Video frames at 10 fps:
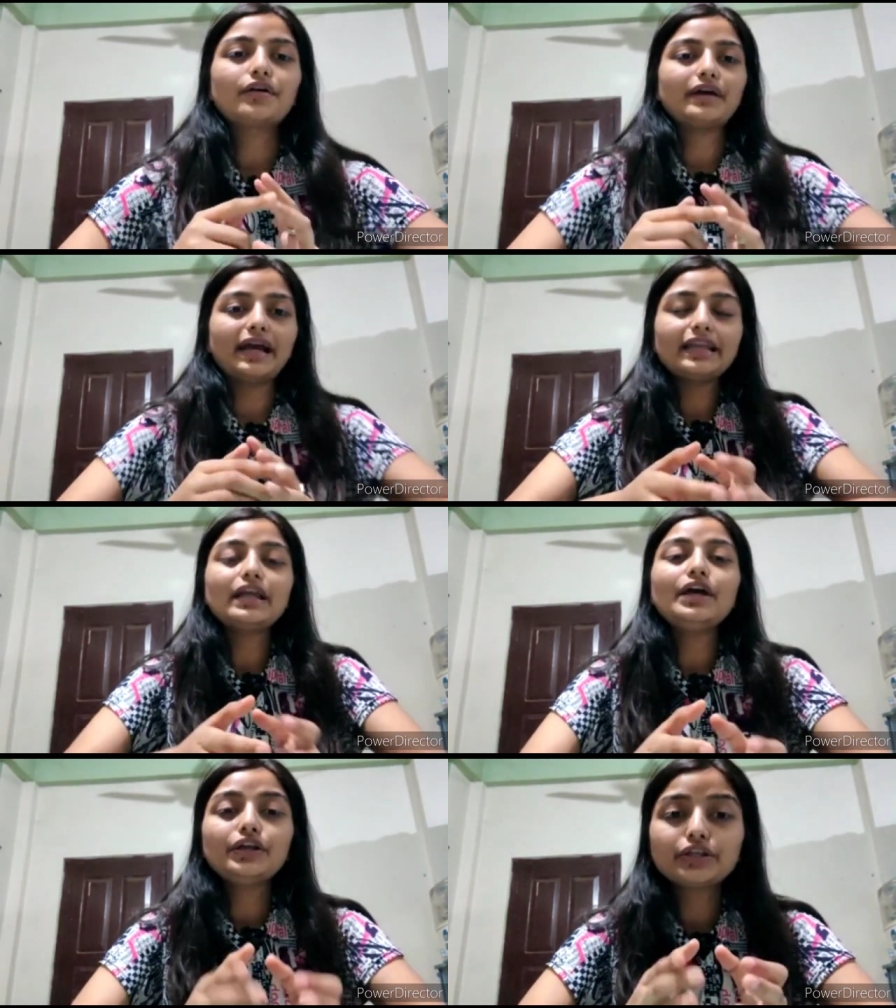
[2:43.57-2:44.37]
all
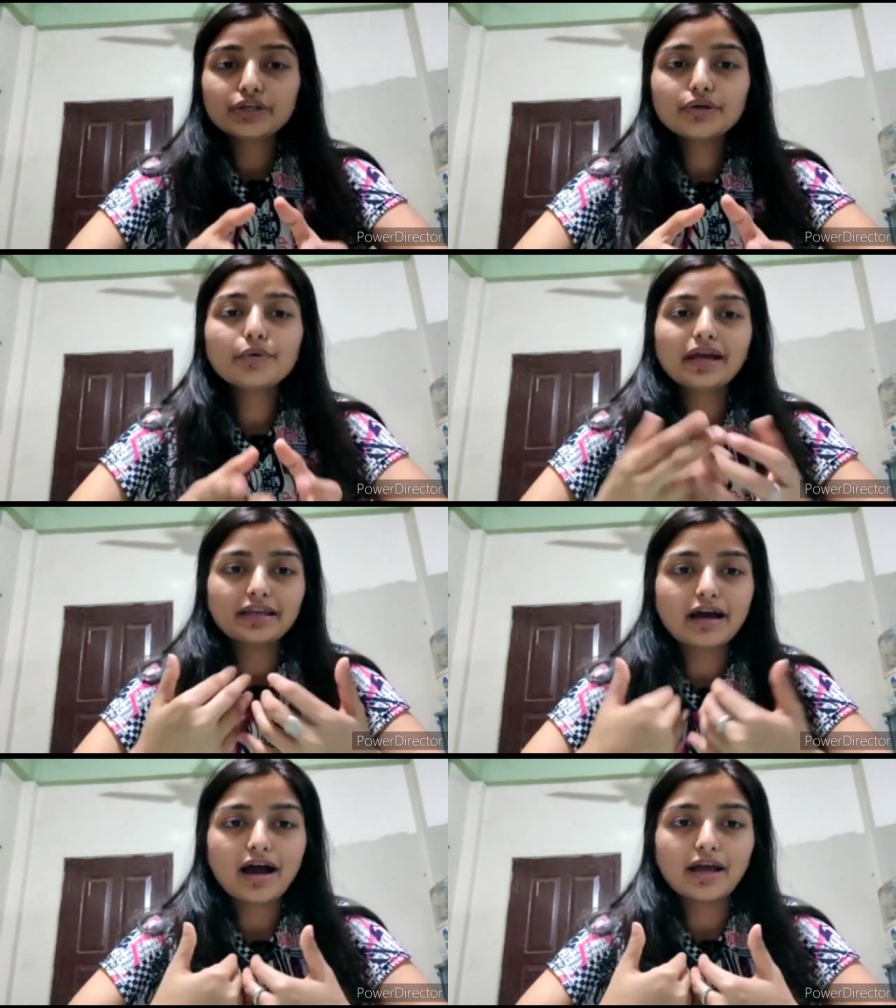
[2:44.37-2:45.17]
right, you
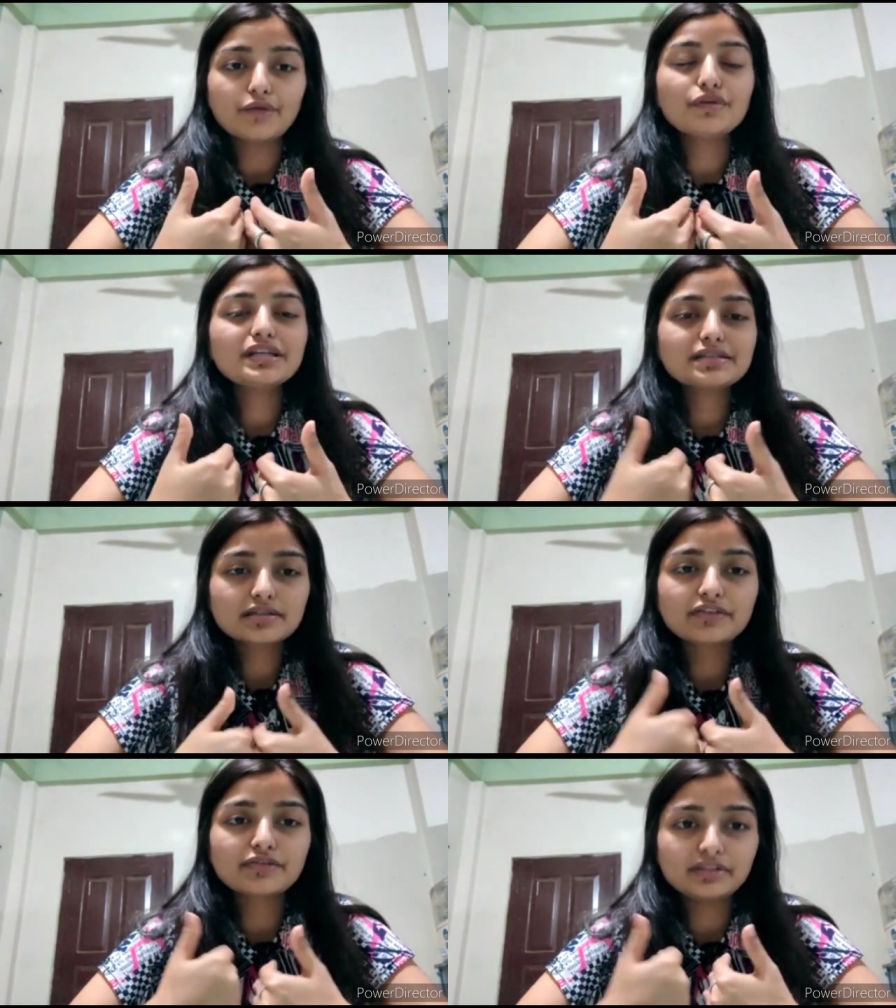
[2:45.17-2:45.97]
and I, we
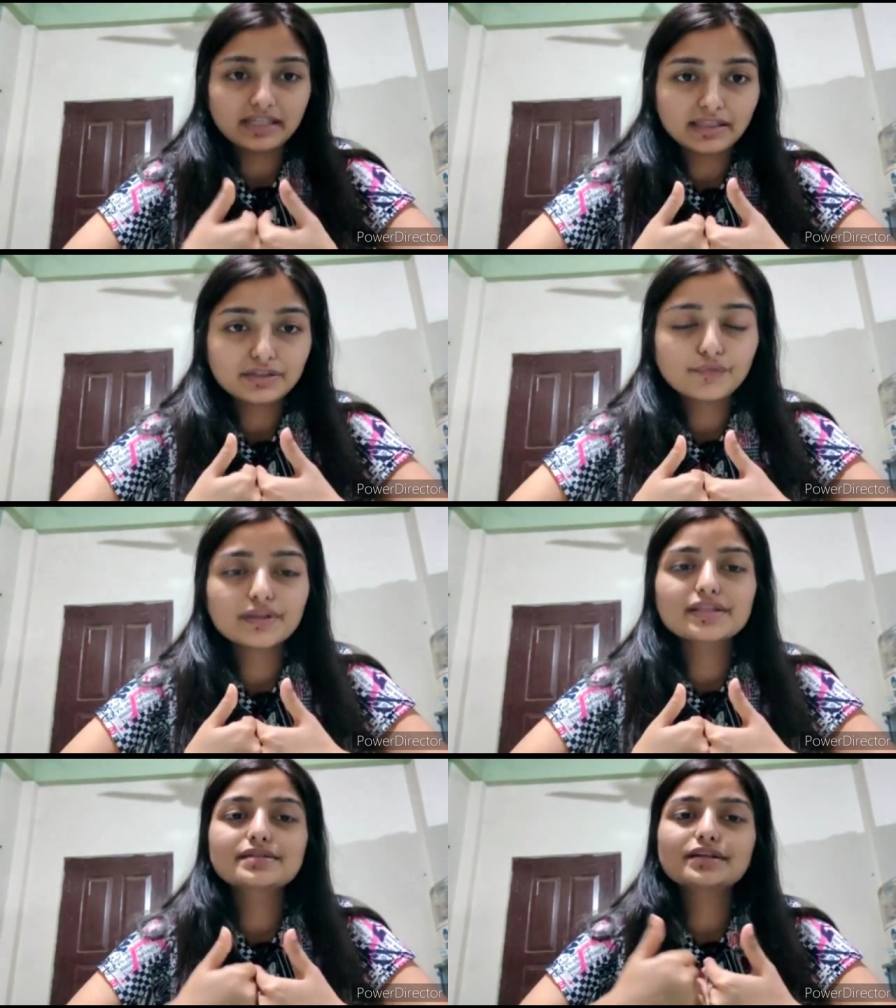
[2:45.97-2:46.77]
deserve death,
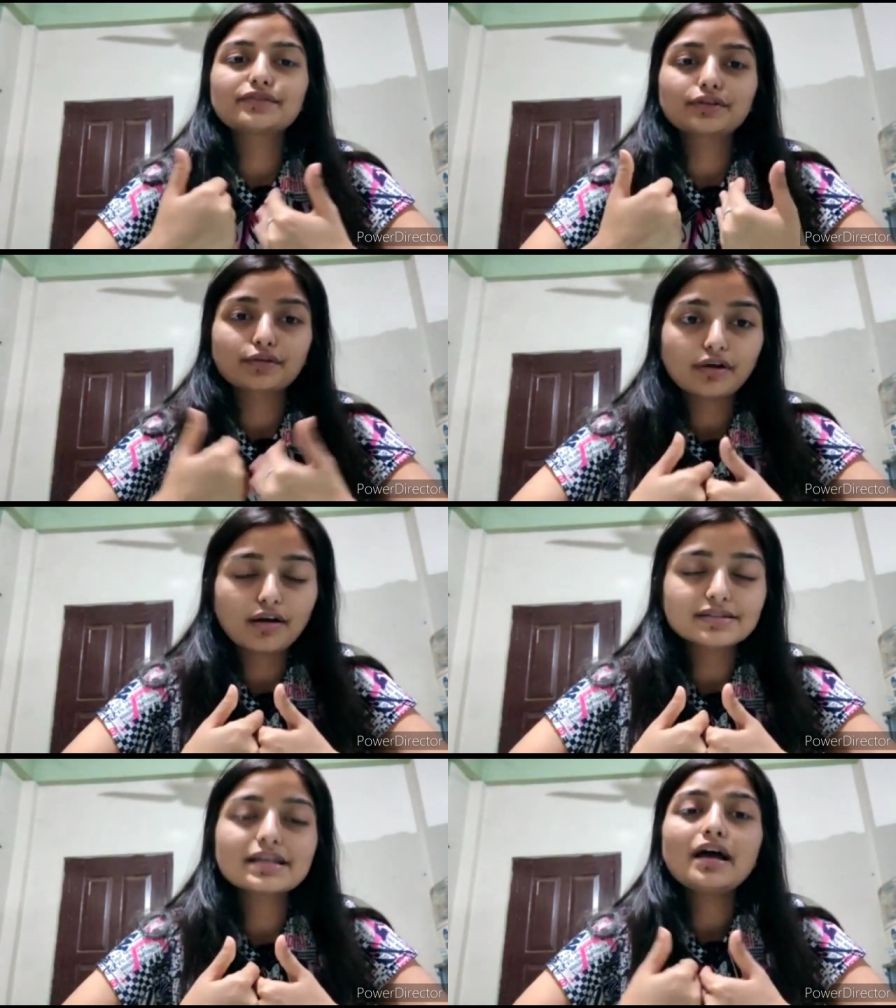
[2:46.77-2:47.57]
we deserve the
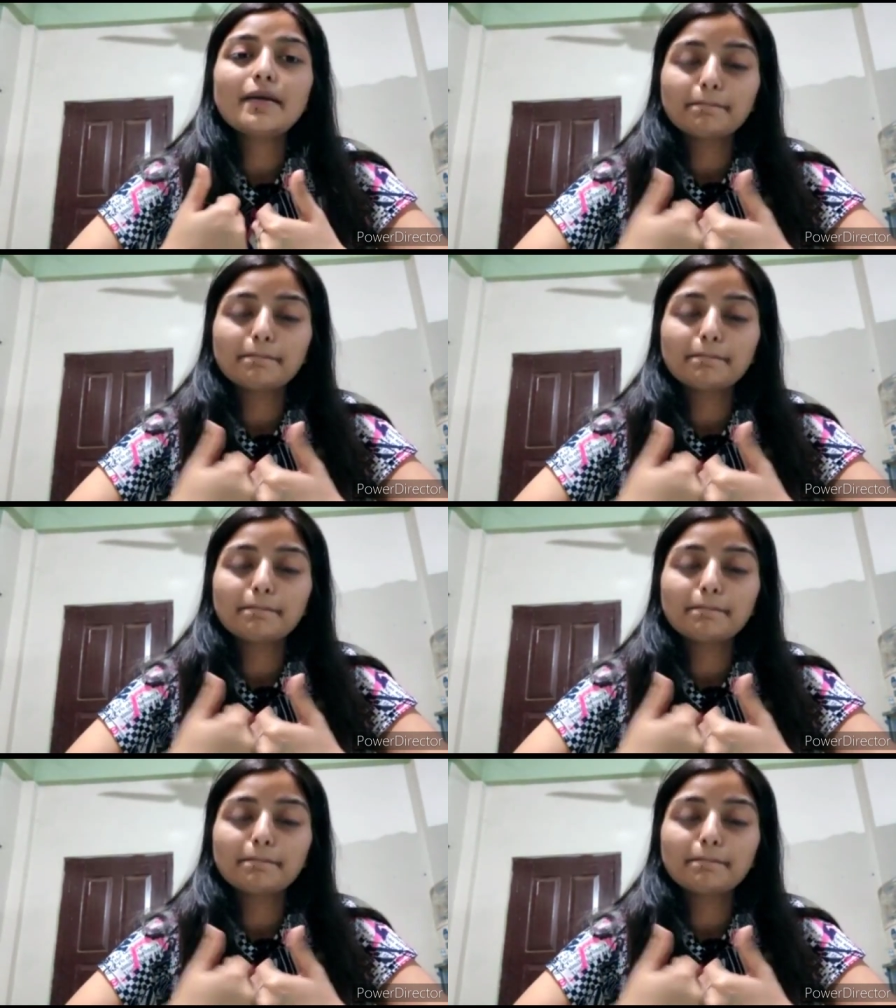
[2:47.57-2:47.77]
cross,